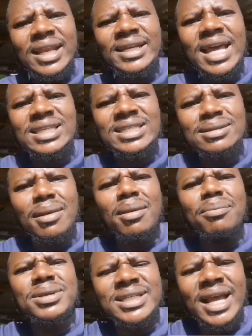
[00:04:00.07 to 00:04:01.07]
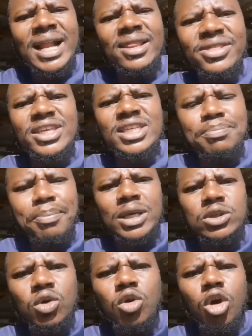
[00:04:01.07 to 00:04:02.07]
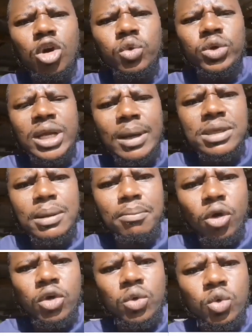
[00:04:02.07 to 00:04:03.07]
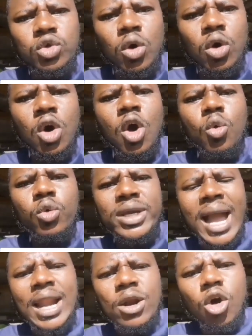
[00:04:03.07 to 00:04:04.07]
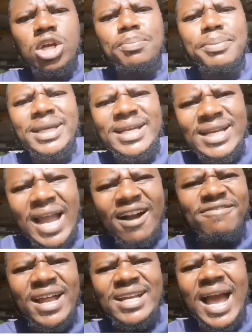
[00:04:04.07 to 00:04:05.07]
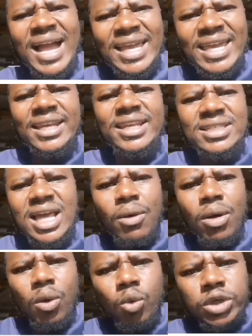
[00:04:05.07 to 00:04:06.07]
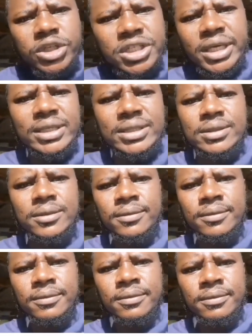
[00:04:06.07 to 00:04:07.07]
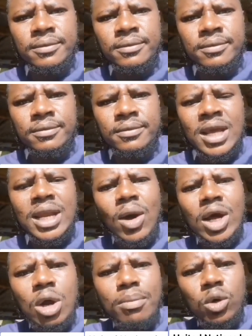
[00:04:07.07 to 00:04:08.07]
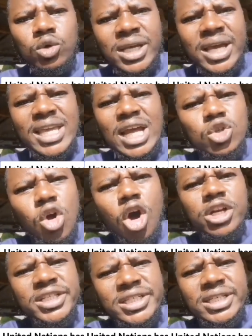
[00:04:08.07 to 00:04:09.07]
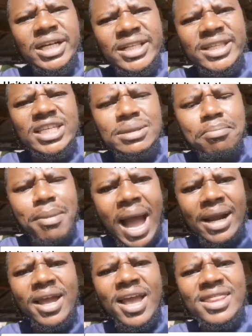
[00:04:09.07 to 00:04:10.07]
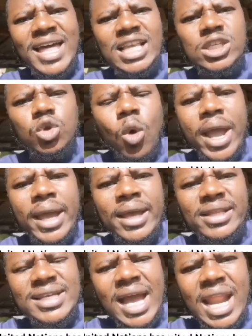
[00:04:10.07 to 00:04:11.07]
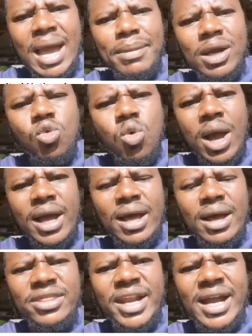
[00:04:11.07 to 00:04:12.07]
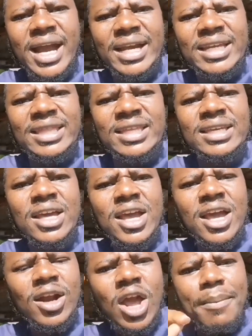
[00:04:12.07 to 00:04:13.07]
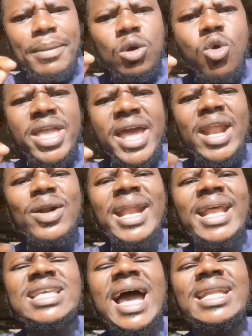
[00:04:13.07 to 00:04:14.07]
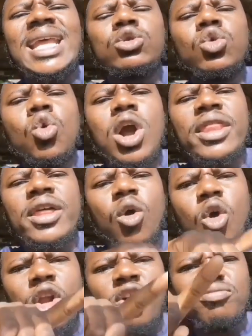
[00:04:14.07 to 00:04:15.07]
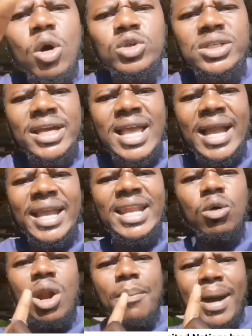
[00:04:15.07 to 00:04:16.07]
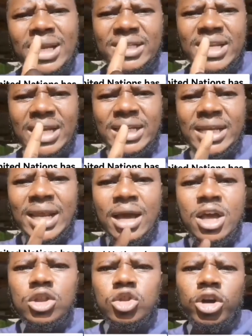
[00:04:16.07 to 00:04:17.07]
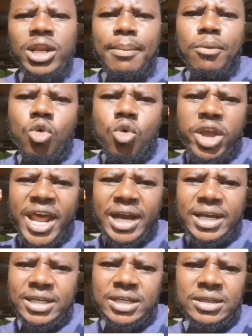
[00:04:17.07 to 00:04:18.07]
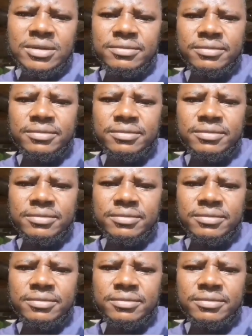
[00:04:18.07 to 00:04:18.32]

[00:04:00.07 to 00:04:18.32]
Let us tell this person called William Samoei Ruto, we cannot be governed against our wishes. Na watu wa Mount Kenya, don't shield this man. That's why jana amekuwa Tharaka Nithi, leo amekuwa Nyandarua, atazunguka the whole of Mount Kenya again. Hakuna pahali ingine ataenda, tone ya mkuu ile hakiri.